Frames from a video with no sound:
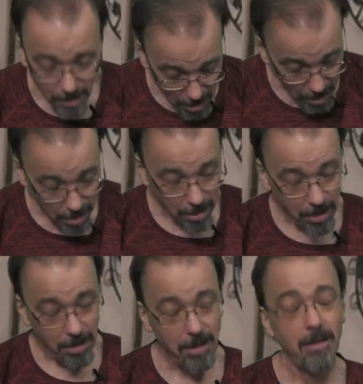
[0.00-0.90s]
Oh!
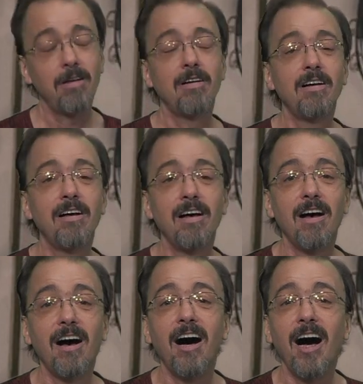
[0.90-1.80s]

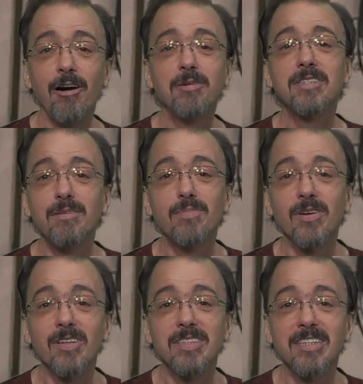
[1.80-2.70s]
I was in
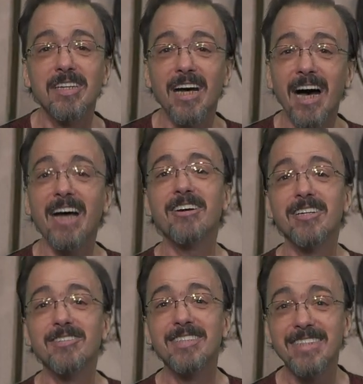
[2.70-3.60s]
Burlington. I could
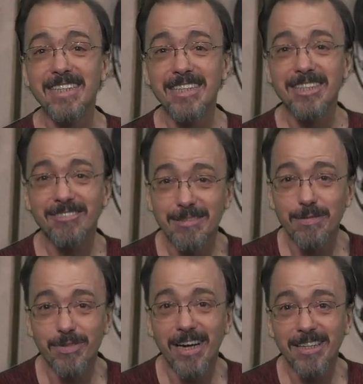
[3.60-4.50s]
have seen Screaming
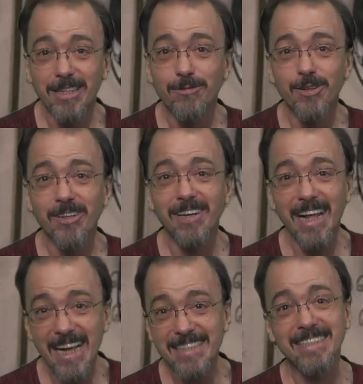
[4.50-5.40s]
Broccoli for their
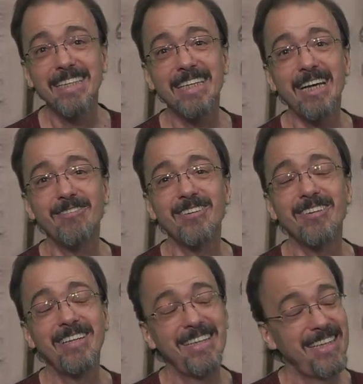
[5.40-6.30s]
last gig
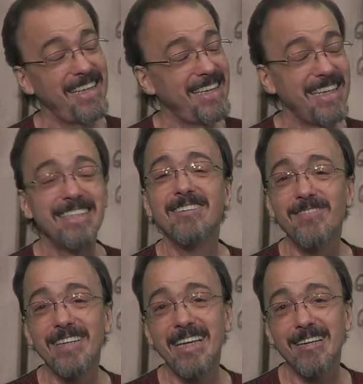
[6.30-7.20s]
ever, and I didn't
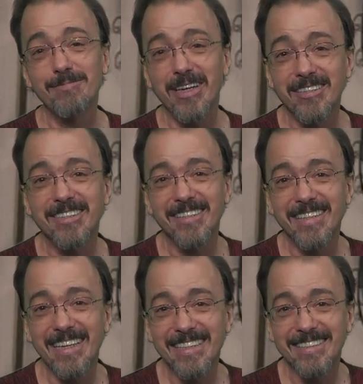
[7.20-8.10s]
find out about it till the
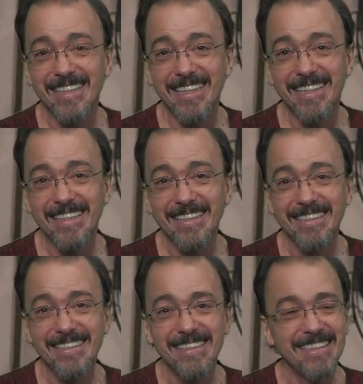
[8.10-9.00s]
next day.
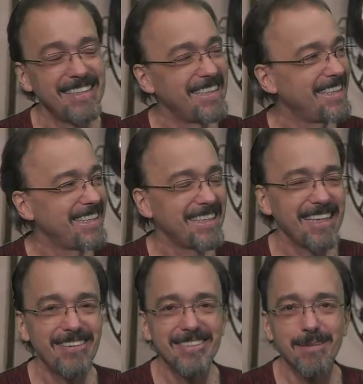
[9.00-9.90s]

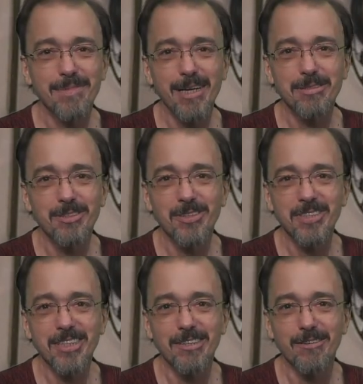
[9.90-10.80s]
Life sometimes throws
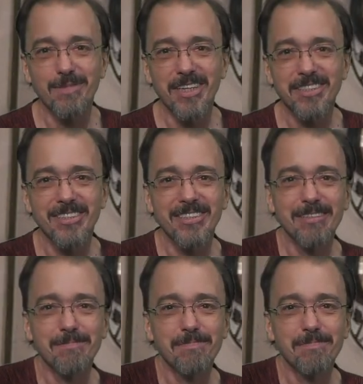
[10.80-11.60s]
you curveballs, don't it?